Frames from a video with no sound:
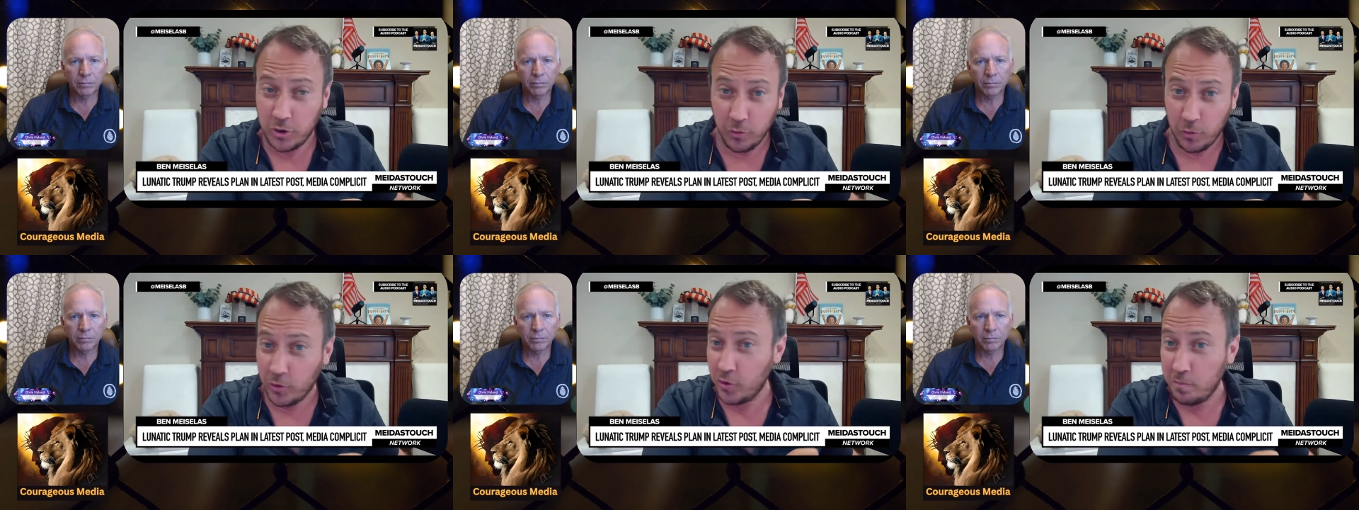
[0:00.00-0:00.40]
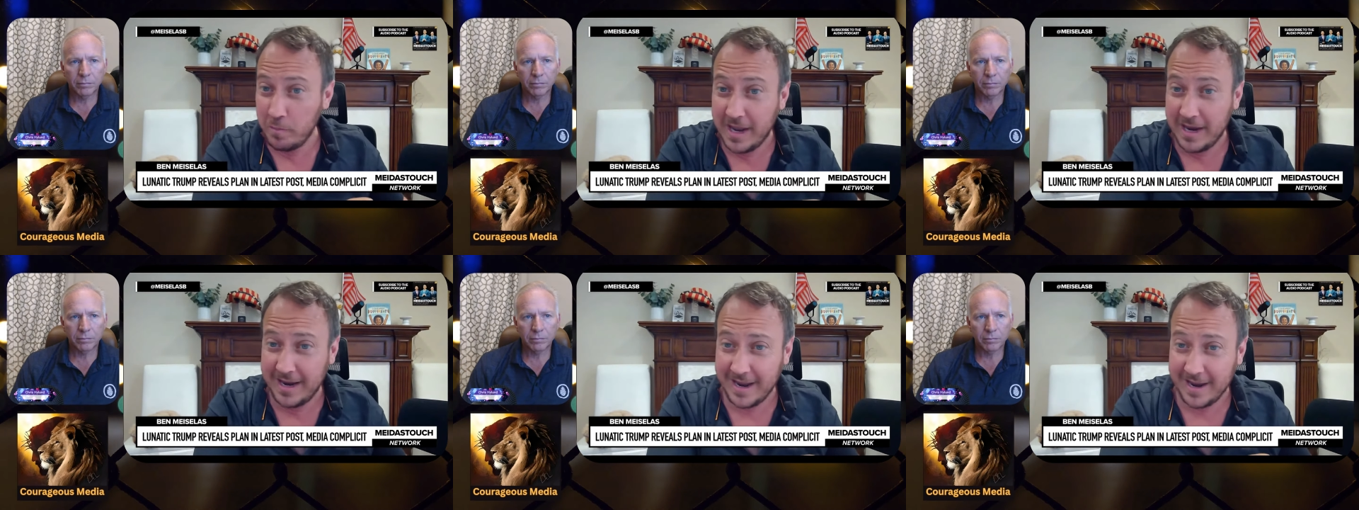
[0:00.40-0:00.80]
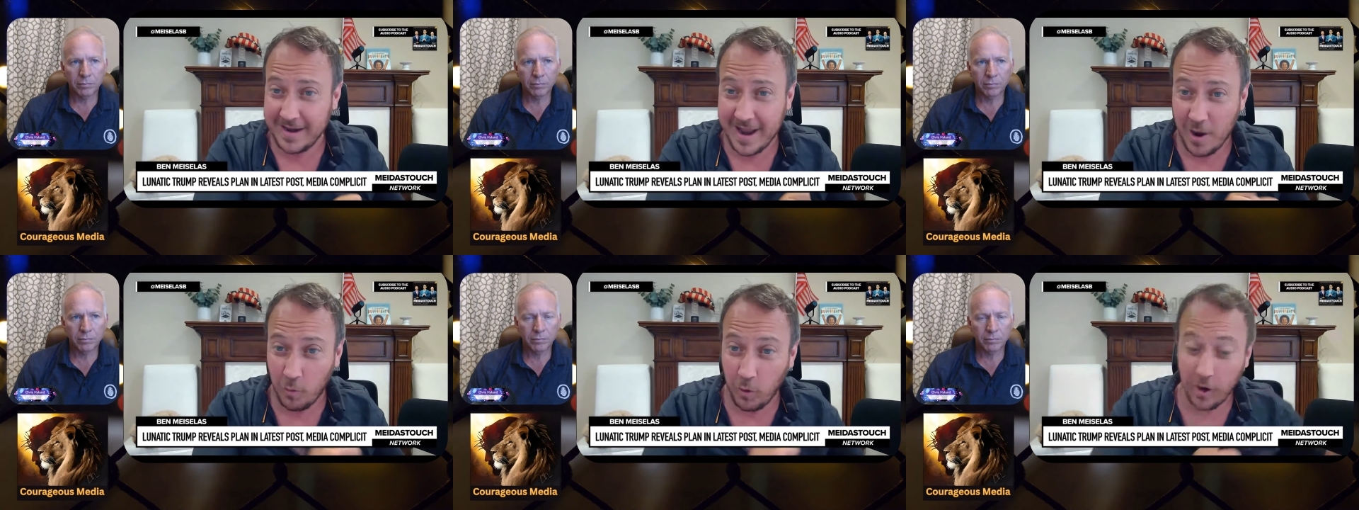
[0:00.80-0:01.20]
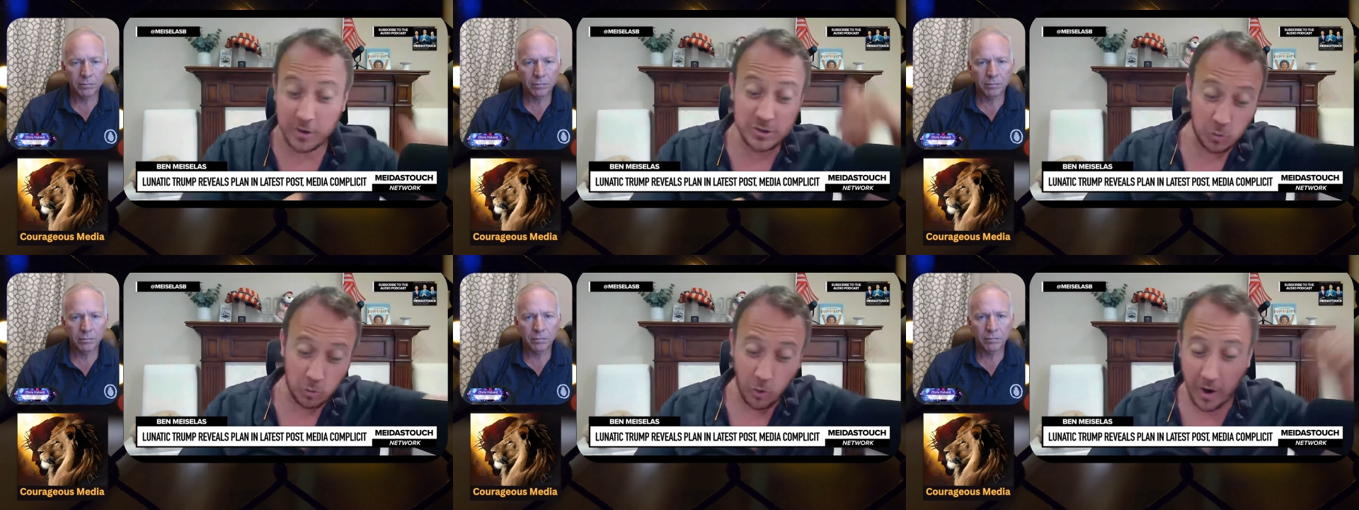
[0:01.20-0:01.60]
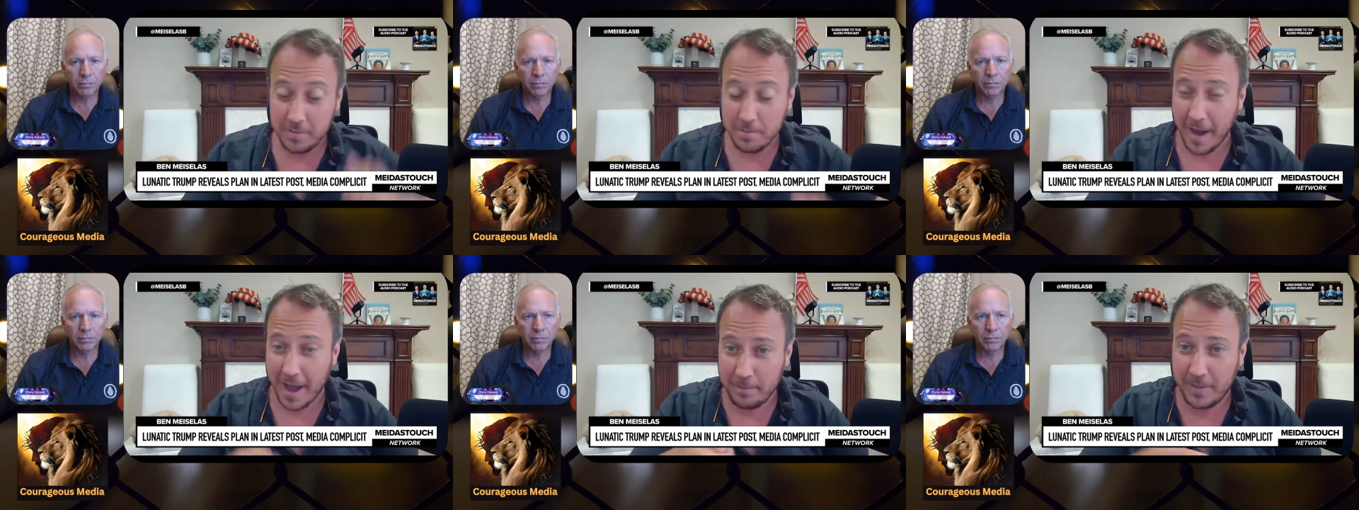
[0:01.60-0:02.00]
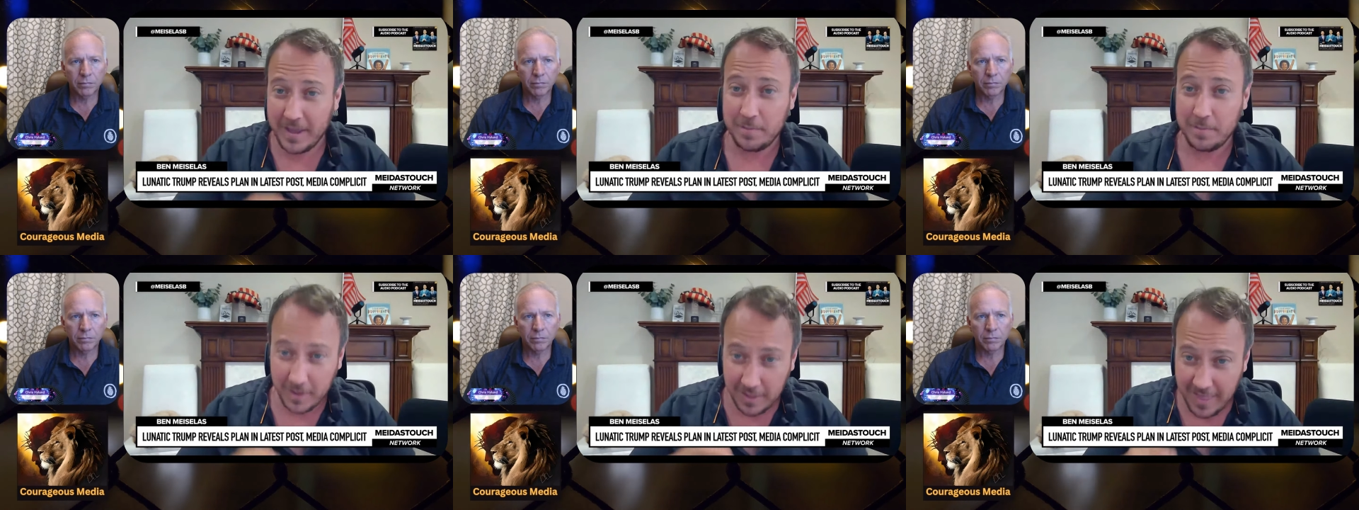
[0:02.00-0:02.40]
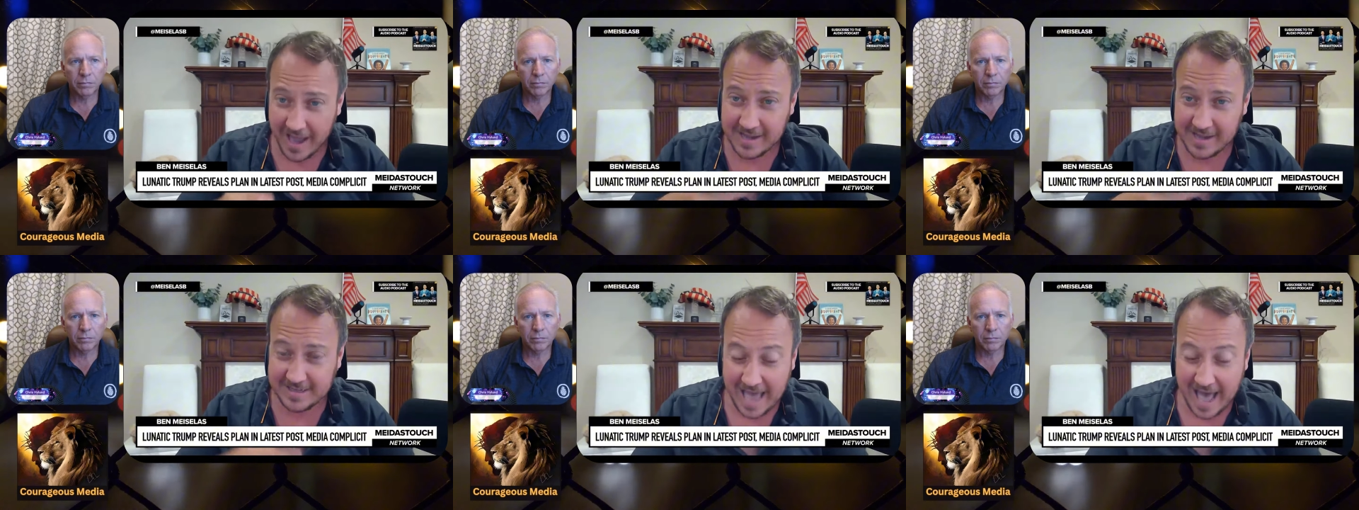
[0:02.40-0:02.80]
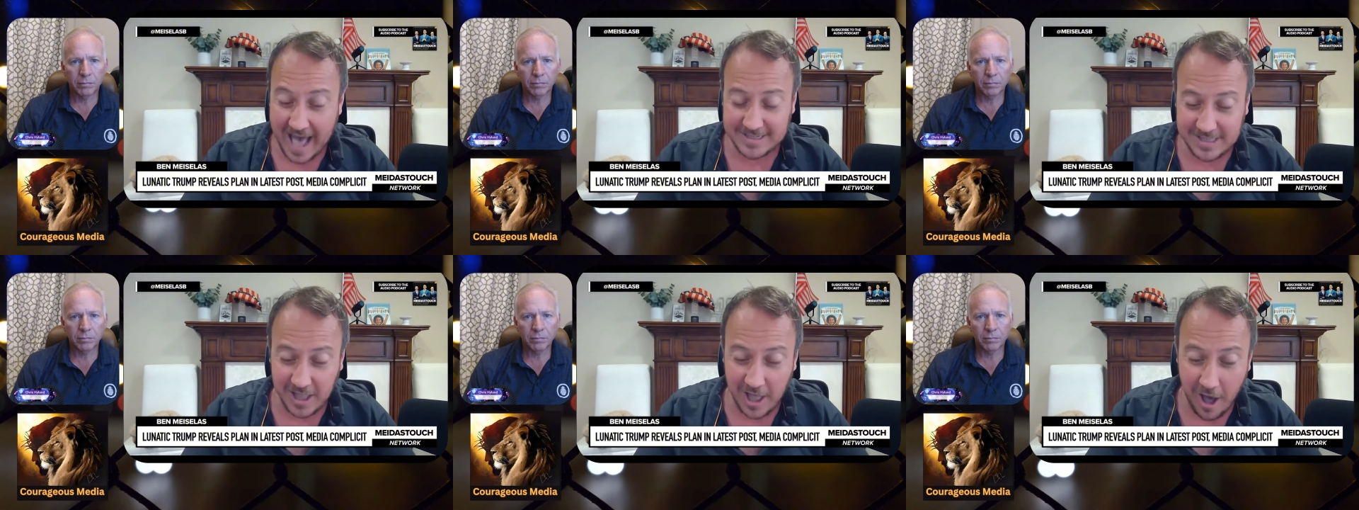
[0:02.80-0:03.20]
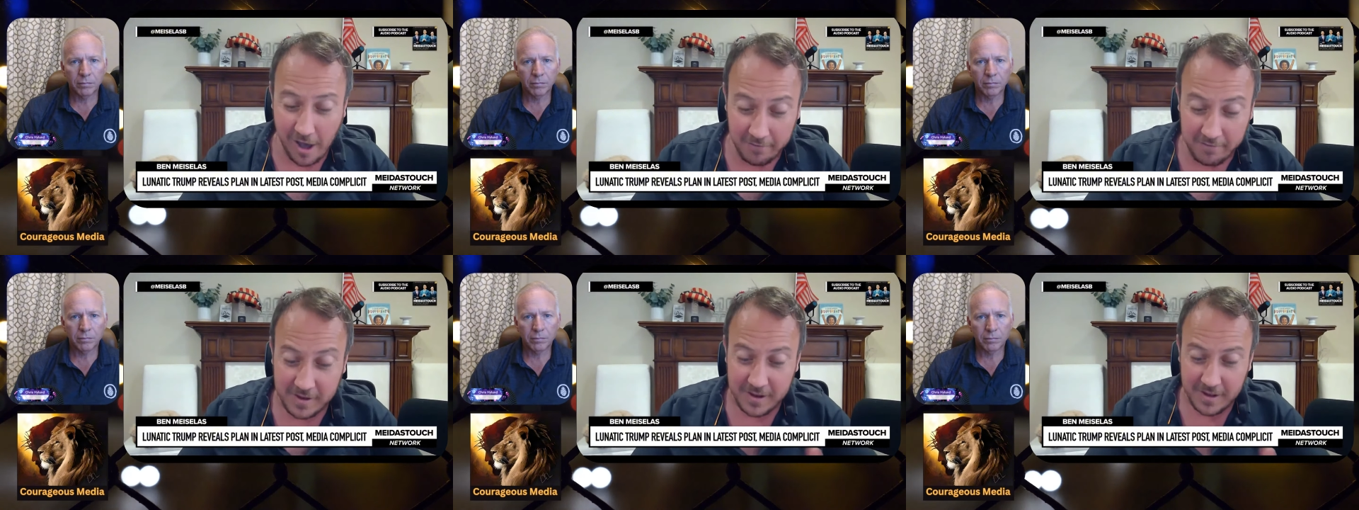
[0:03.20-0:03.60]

Speaker 1: through media networks run by people like Zaslav